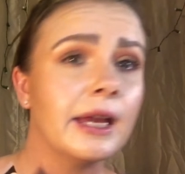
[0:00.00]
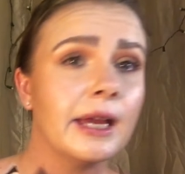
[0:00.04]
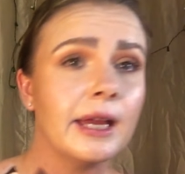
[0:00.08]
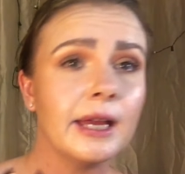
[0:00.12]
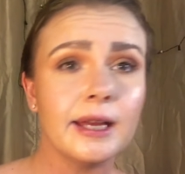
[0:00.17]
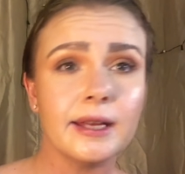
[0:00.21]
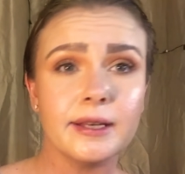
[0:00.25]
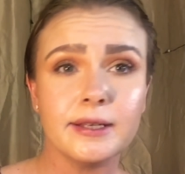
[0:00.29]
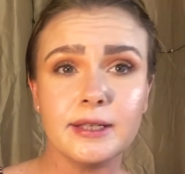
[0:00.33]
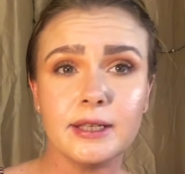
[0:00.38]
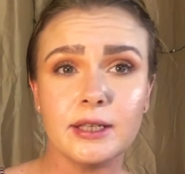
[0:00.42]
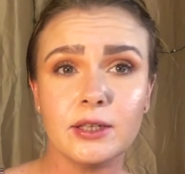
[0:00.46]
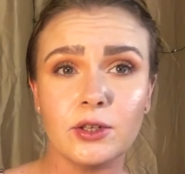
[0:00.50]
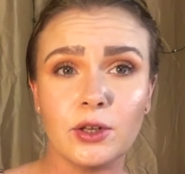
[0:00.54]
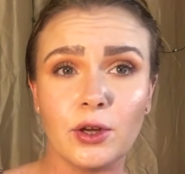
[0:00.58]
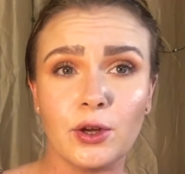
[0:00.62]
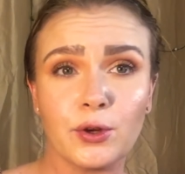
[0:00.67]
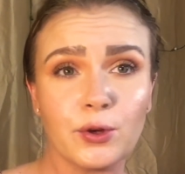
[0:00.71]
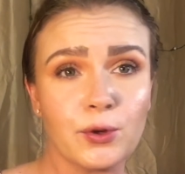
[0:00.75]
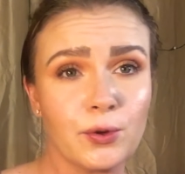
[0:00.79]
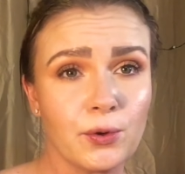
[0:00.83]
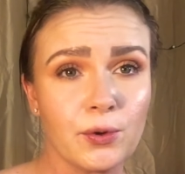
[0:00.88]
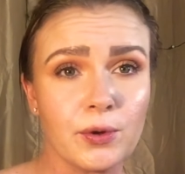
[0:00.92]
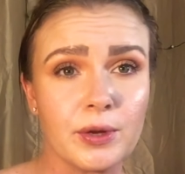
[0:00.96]
it did
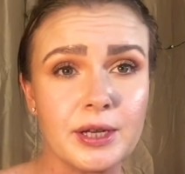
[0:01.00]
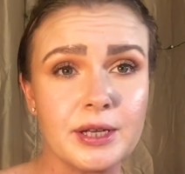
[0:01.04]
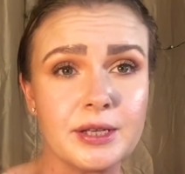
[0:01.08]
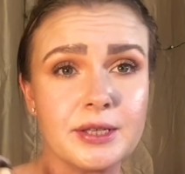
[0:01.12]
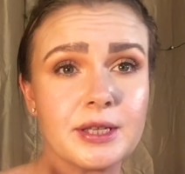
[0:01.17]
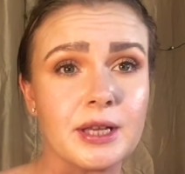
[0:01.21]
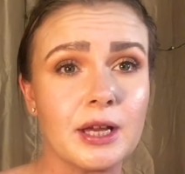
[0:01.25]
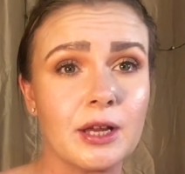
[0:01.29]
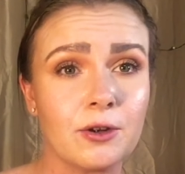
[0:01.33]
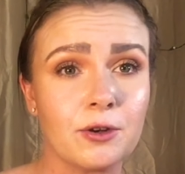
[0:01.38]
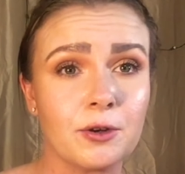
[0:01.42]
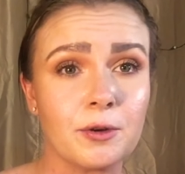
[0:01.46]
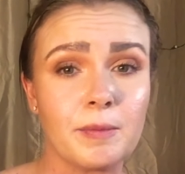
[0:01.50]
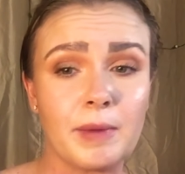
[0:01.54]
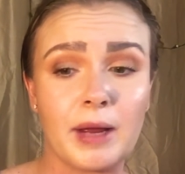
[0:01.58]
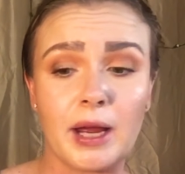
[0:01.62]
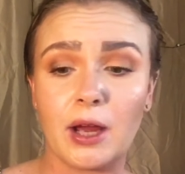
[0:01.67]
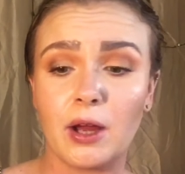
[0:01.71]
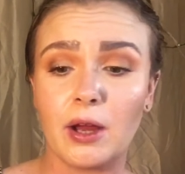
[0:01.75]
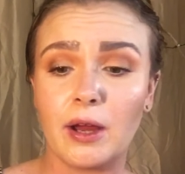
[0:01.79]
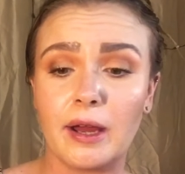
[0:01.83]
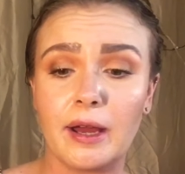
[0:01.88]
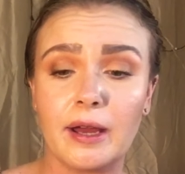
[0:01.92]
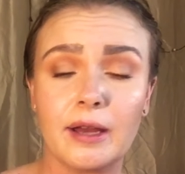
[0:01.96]
not crease under
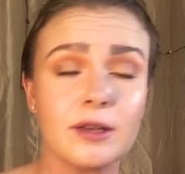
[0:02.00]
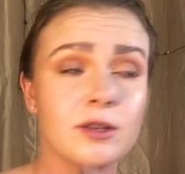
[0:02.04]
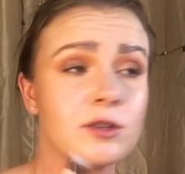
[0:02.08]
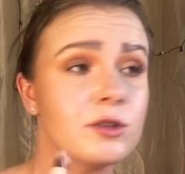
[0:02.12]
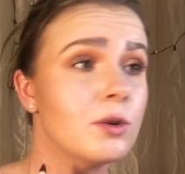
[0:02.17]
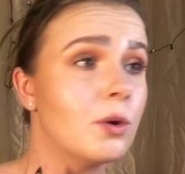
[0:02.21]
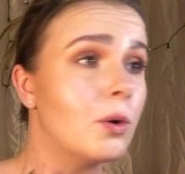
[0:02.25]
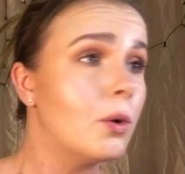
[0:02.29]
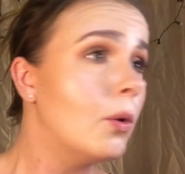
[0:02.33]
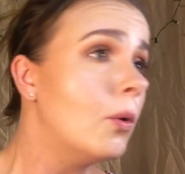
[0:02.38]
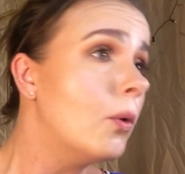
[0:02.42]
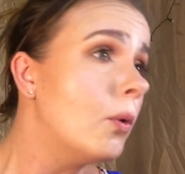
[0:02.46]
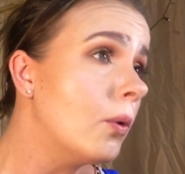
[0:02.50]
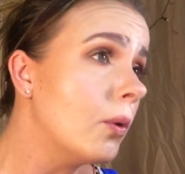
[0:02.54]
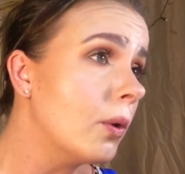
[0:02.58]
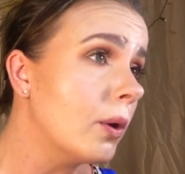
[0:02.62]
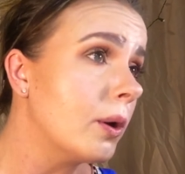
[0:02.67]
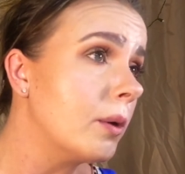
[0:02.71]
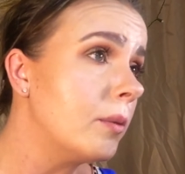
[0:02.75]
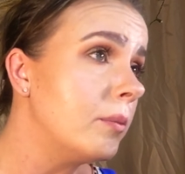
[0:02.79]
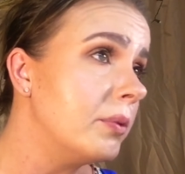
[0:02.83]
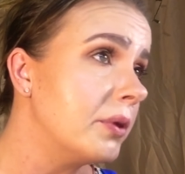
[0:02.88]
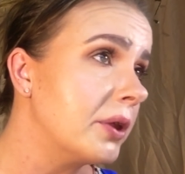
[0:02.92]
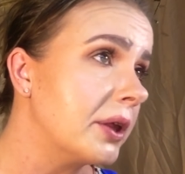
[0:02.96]
my eyes
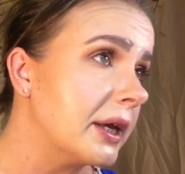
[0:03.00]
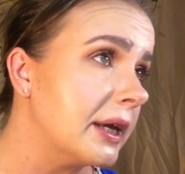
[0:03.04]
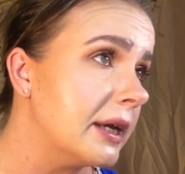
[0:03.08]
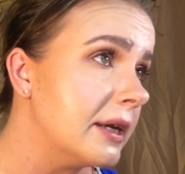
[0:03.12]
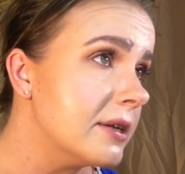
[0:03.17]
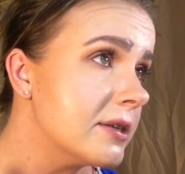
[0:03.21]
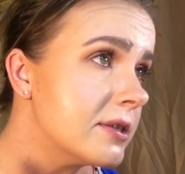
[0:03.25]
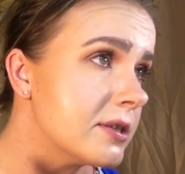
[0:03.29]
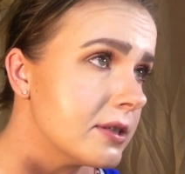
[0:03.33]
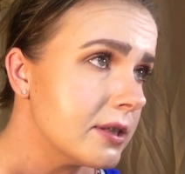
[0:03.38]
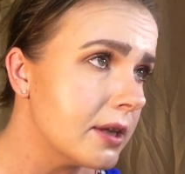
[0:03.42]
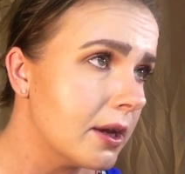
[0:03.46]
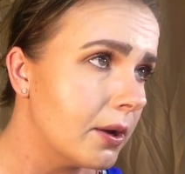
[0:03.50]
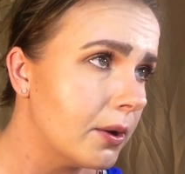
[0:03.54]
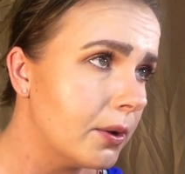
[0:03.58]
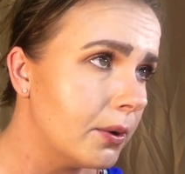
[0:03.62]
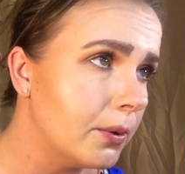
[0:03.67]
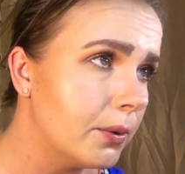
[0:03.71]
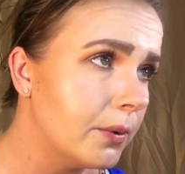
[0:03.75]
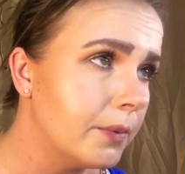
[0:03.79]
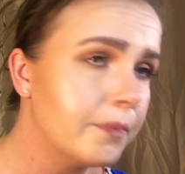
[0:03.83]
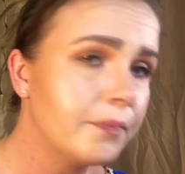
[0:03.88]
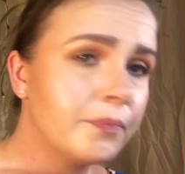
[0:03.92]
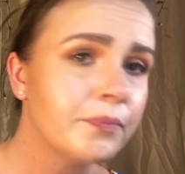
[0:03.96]
horribly,
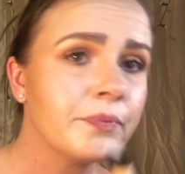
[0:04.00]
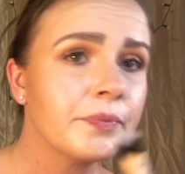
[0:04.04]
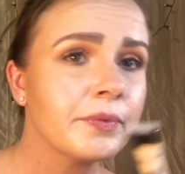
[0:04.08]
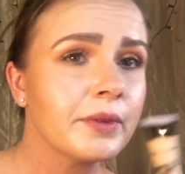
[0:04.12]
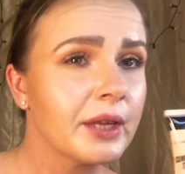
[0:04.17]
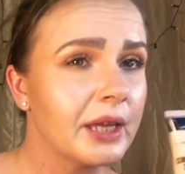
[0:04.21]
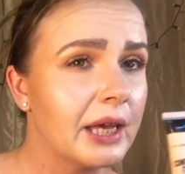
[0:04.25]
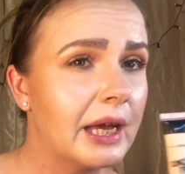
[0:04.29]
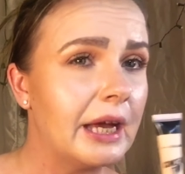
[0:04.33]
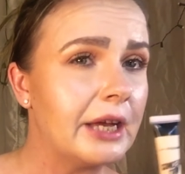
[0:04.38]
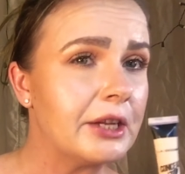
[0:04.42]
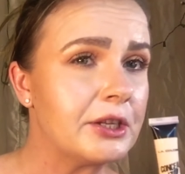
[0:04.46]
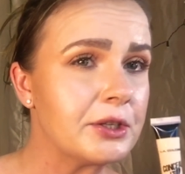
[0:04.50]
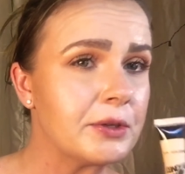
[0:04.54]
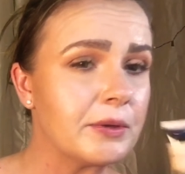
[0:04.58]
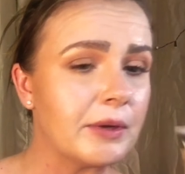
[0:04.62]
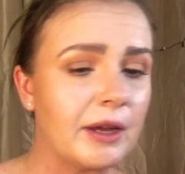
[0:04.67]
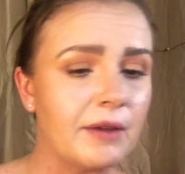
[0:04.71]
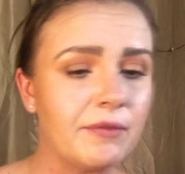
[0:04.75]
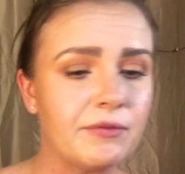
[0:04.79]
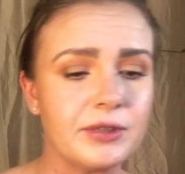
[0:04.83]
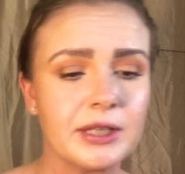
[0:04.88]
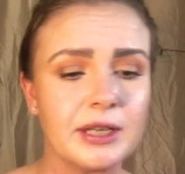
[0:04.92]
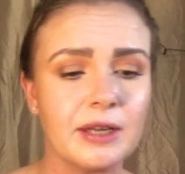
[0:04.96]
so I do
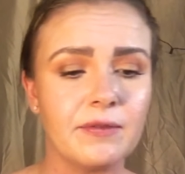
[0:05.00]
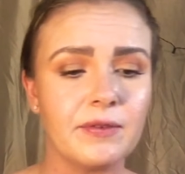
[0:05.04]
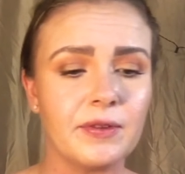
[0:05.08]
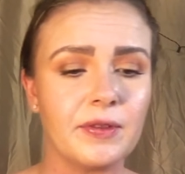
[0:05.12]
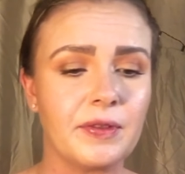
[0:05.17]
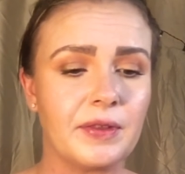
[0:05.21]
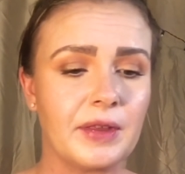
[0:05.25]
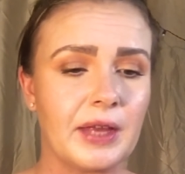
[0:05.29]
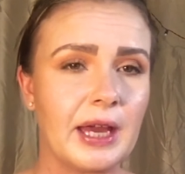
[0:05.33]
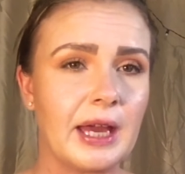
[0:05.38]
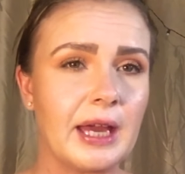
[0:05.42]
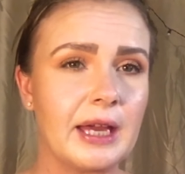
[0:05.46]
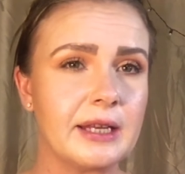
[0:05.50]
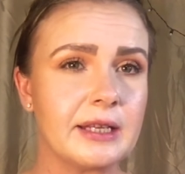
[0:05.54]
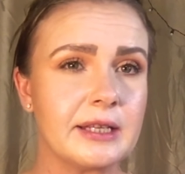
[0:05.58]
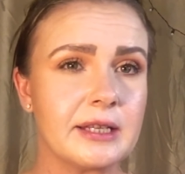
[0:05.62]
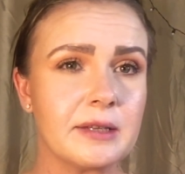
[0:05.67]
have to give it that.